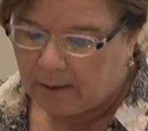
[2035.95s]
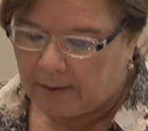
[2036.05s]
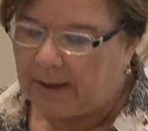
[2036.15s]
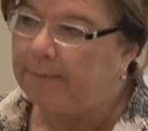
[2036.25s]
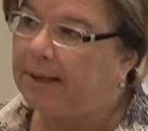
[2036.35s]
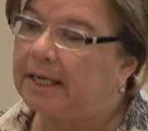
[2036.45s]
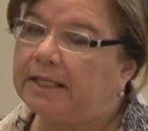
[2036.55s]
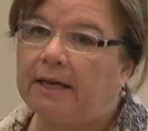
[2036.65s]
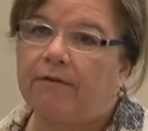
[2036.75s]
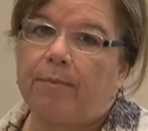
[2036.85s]
the
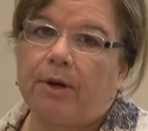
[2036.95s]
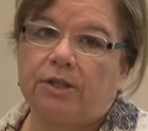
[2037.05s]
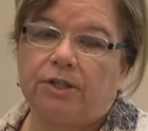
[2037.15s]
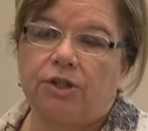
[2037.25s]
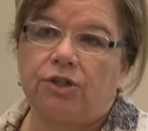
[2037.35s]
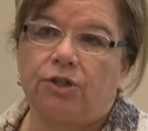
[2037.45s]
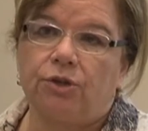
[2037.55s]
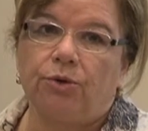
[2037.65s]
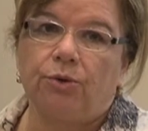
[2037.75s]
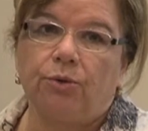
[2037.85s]
ability of a person
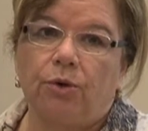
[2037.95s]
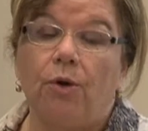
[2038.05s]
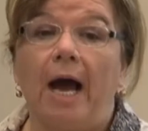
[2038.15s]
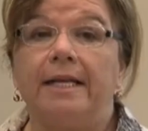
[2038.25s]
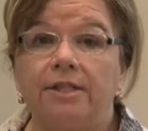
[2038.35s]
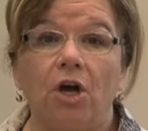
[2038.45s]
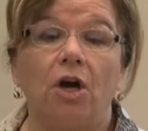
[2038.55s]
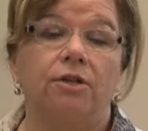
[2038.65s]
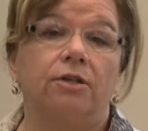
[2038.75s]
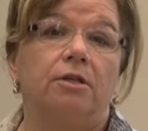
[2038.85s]
who has
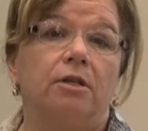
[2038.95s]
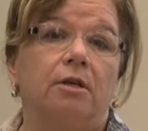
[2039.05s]
not